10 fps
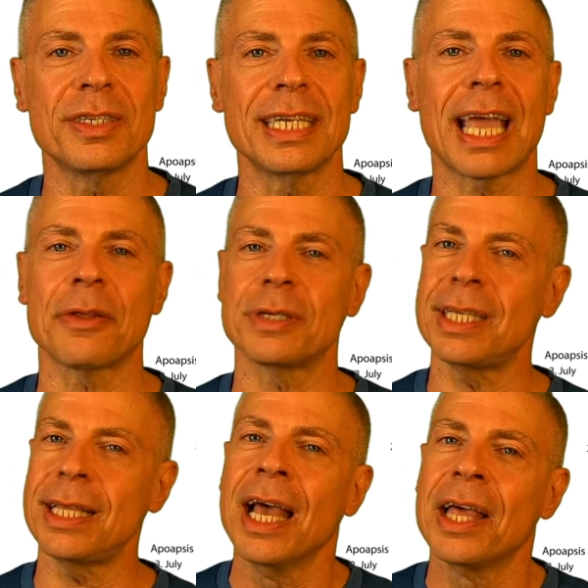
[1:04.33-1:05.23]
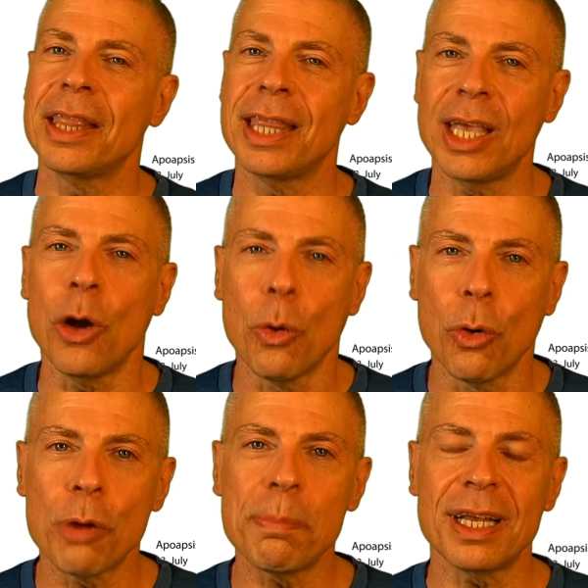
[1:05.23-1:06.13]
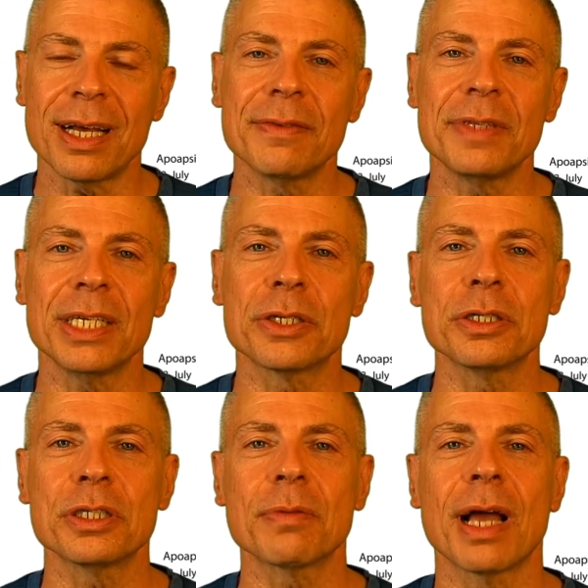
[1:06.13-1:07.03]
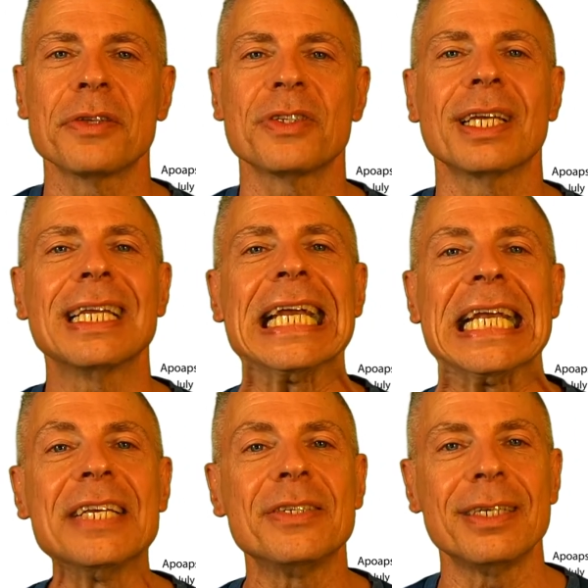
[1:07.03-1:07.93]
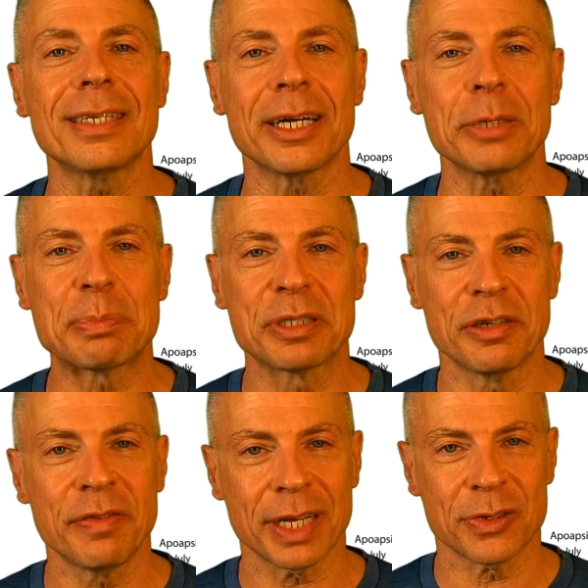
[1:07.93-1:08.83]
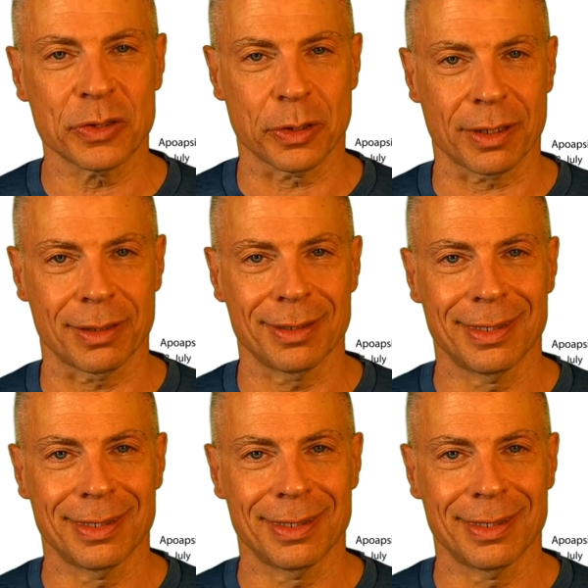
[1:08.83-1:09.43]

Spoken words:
together. See, the orbit of the Earth around the sun isn't a perfect circle.